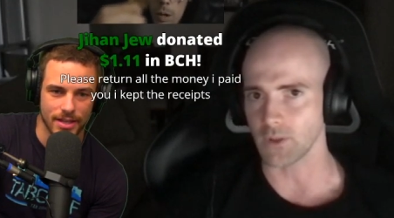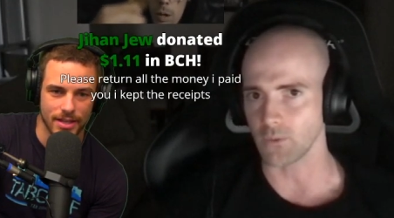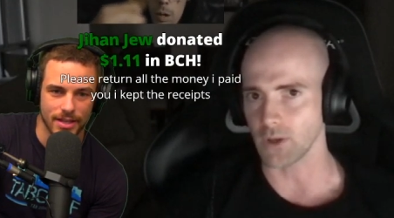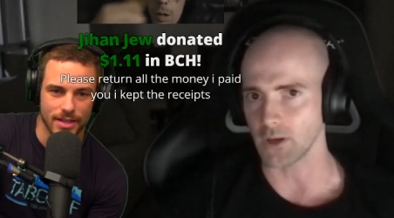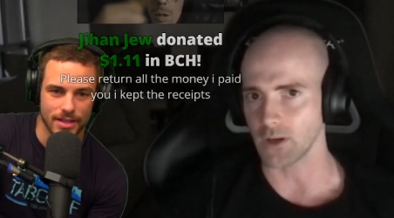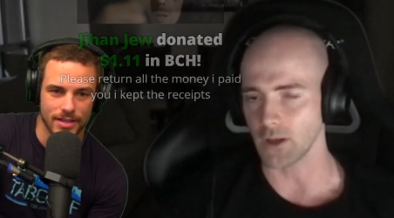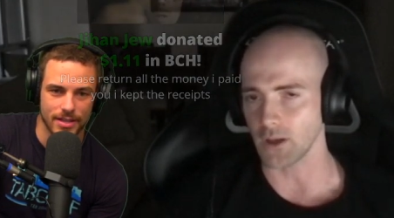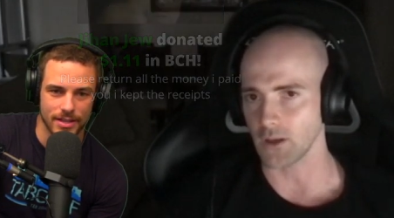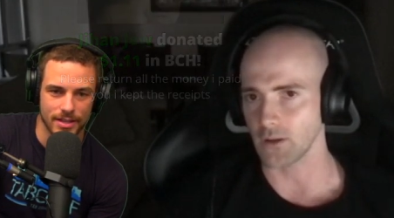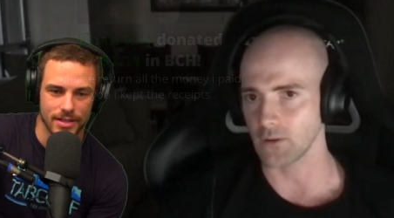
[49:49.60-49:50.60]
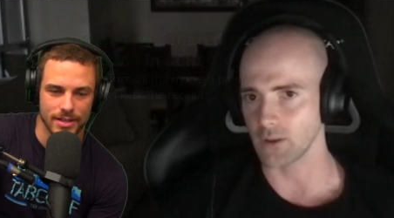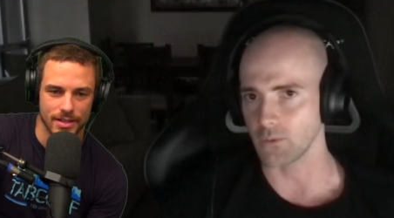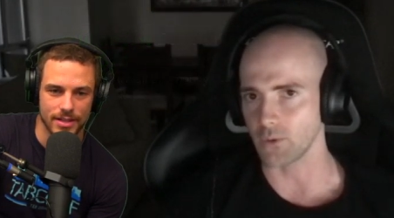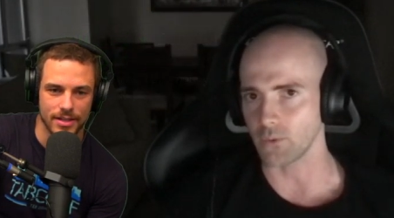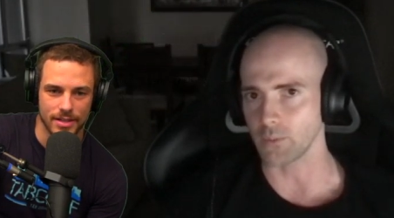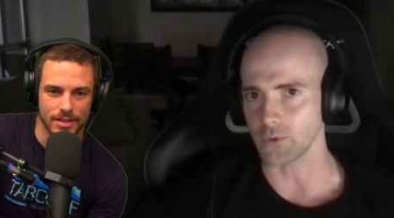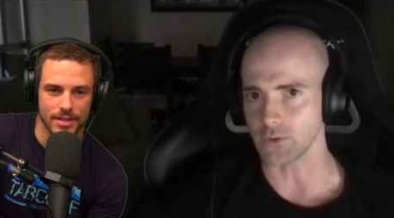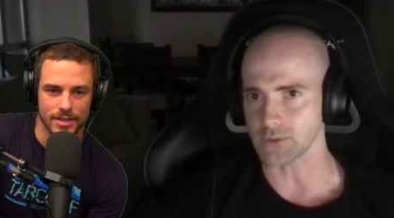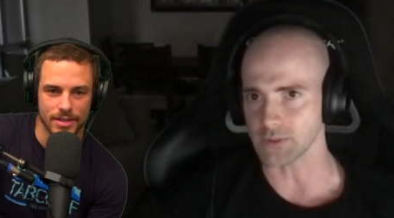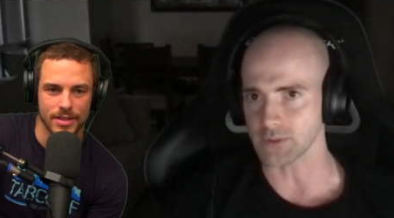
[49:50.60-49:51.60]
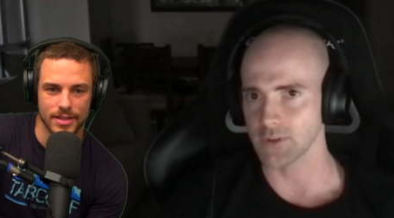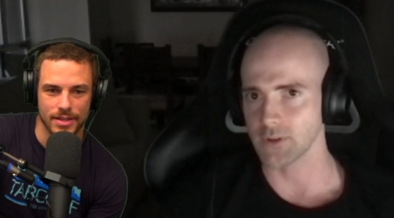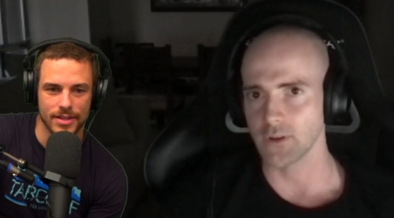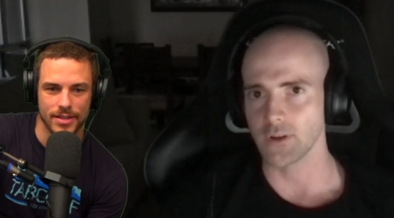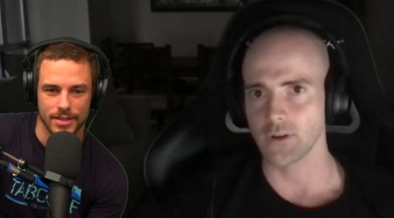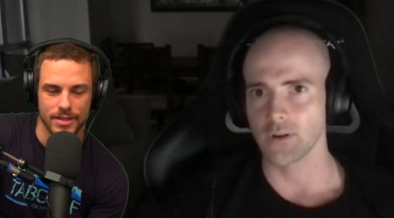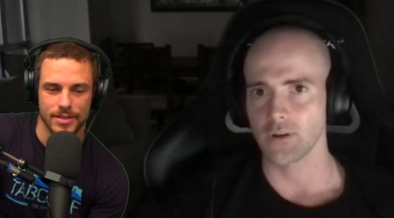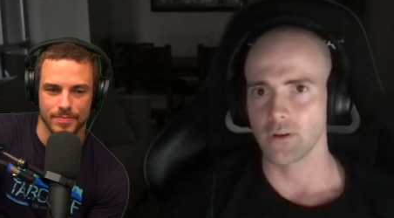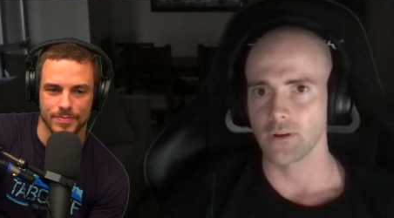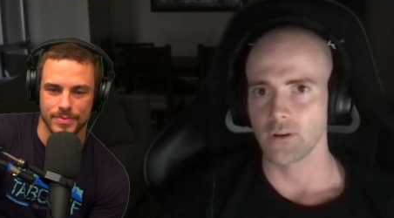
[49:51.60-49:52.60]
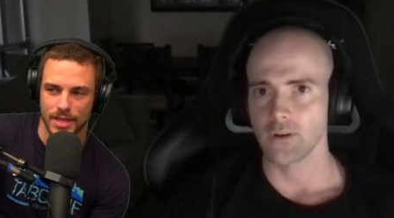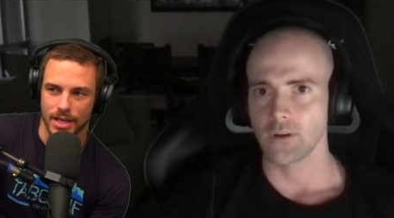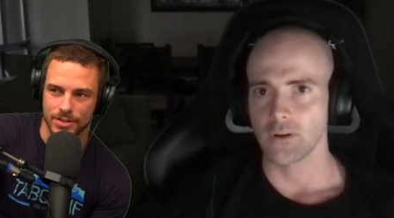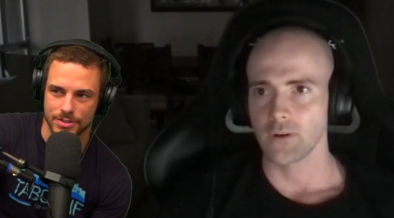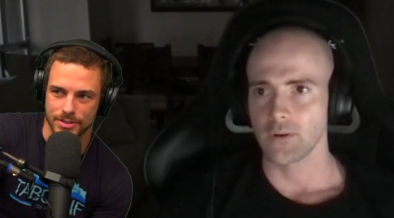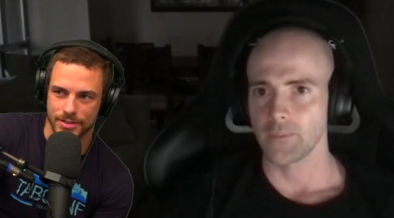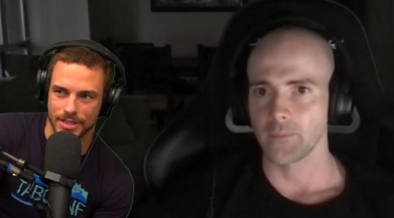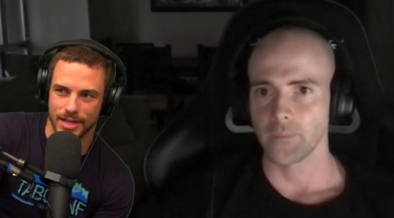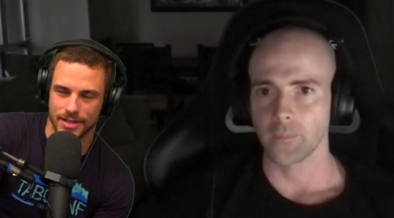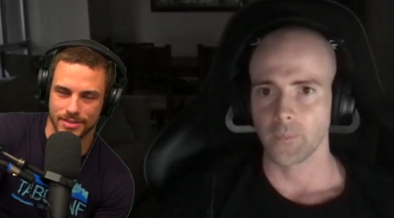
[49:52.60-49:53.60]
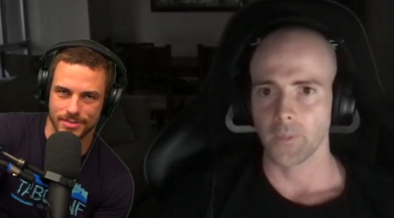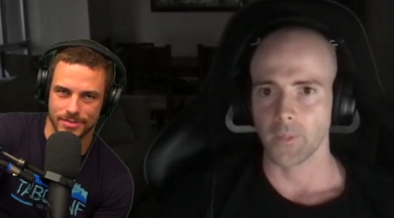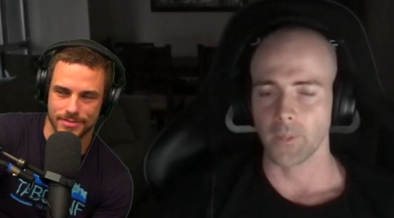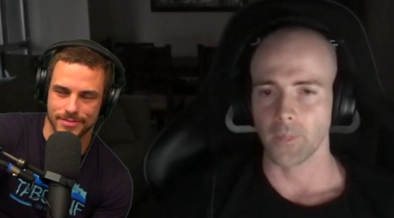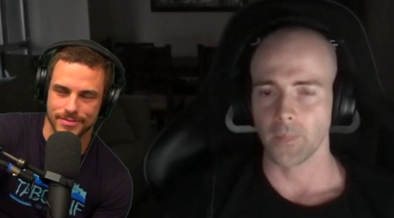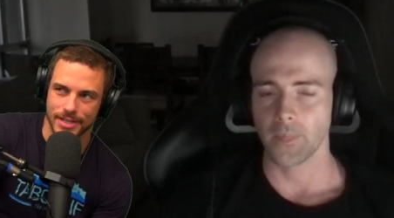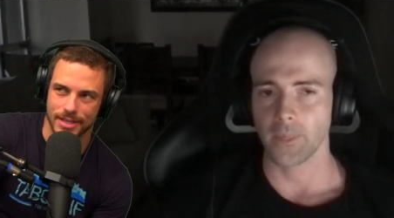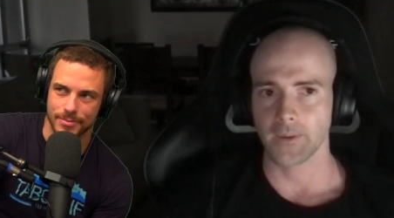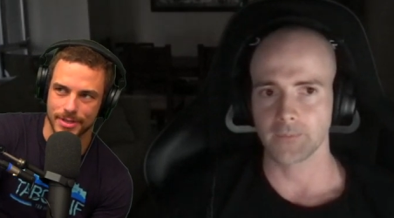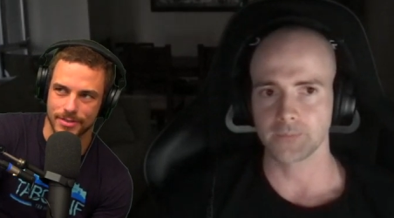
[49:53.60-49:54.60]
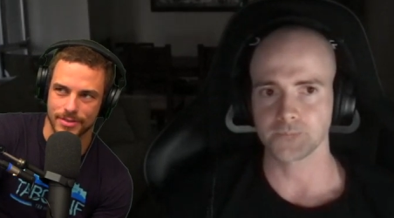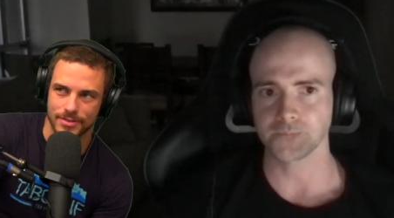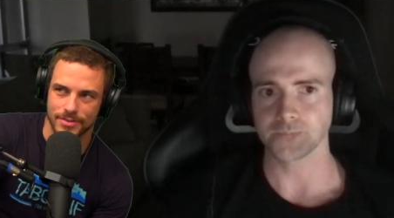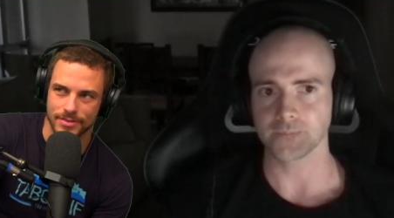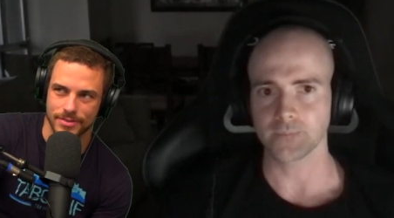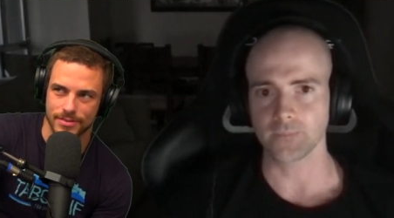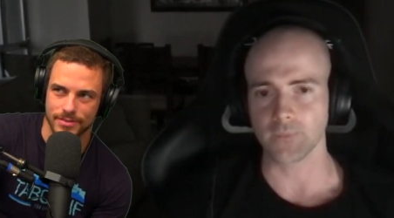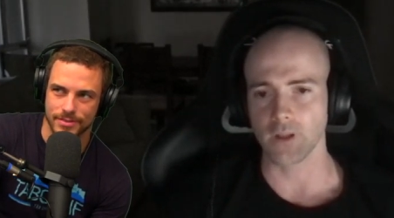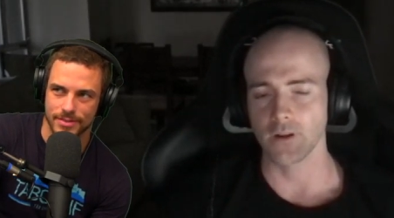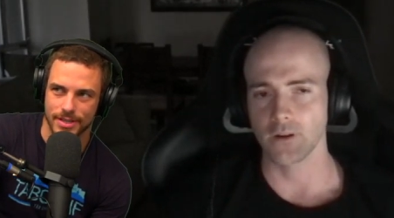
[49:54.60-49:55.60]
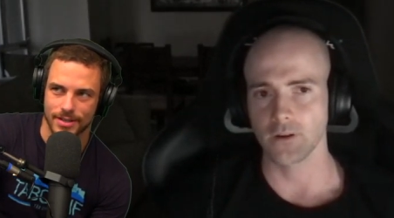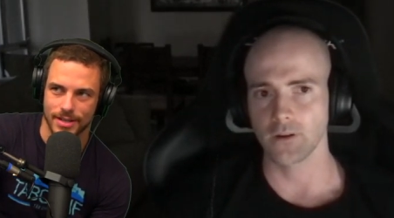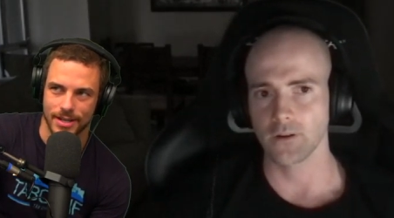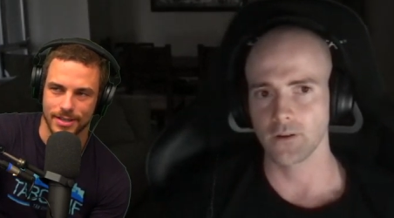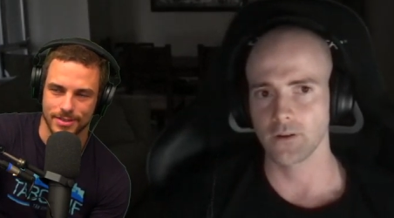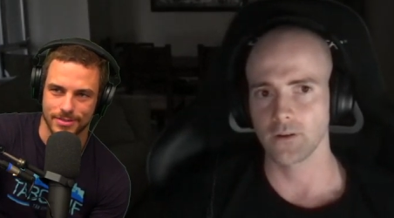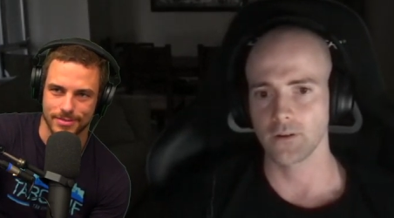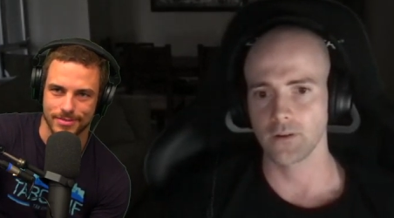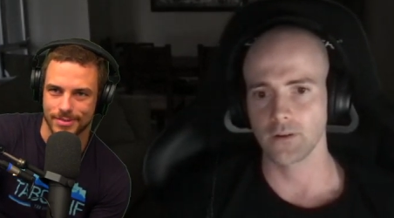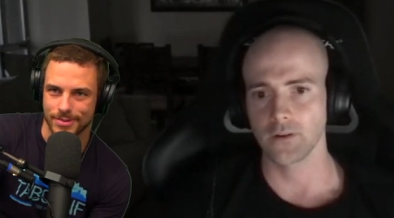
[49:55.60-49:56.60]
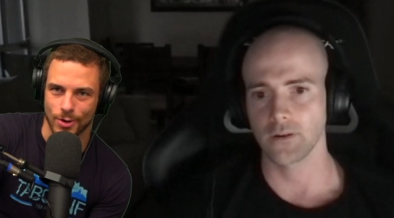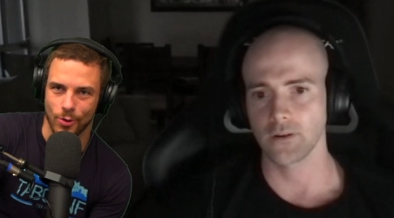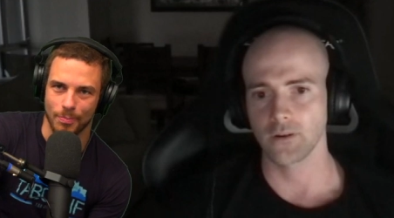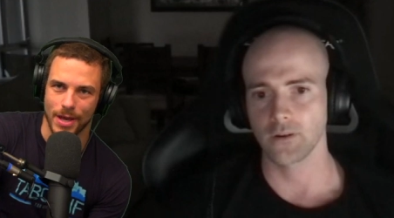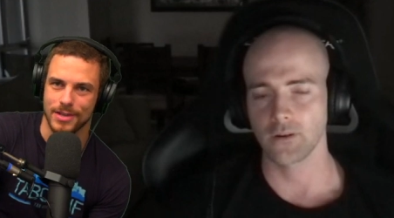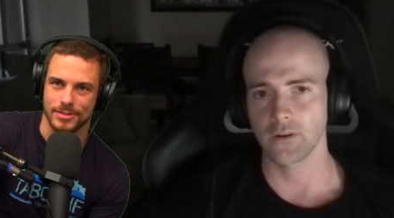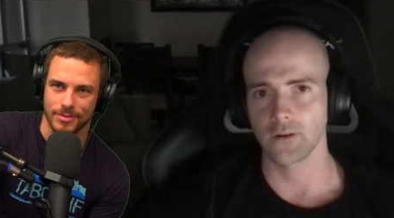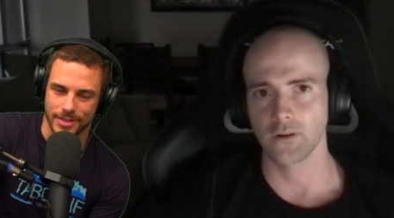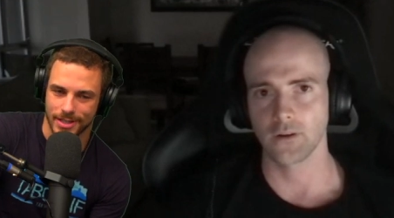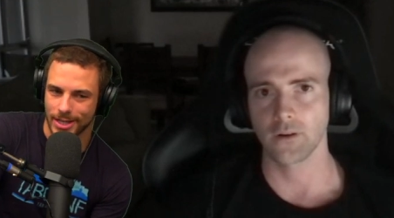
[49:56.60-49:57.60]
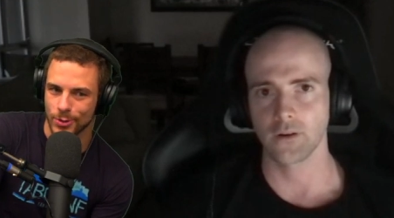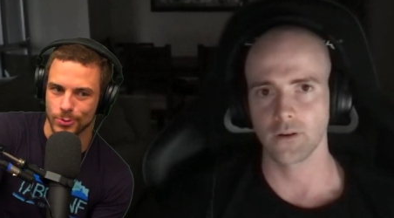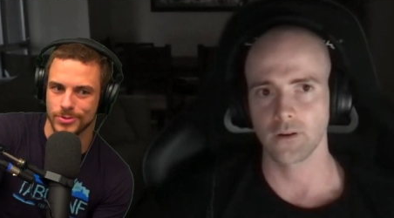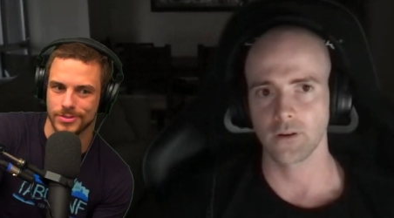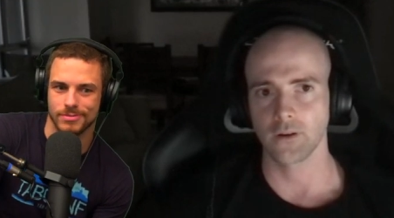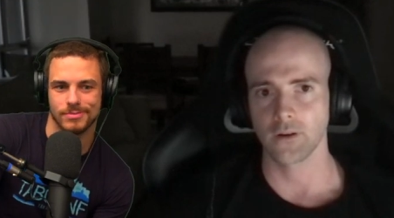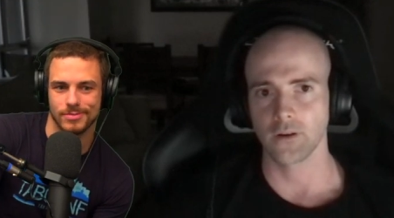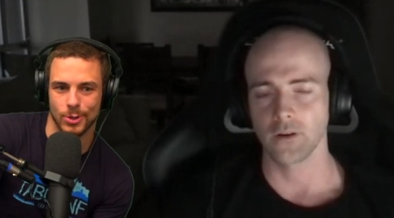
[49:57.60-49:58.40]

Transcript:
Speaker 1: than what uh, than what Ripple uses.
Speaker 2: Gotcha. Yeah, it's yeah that makes sense. It's kind of like the whole base of it, like who's who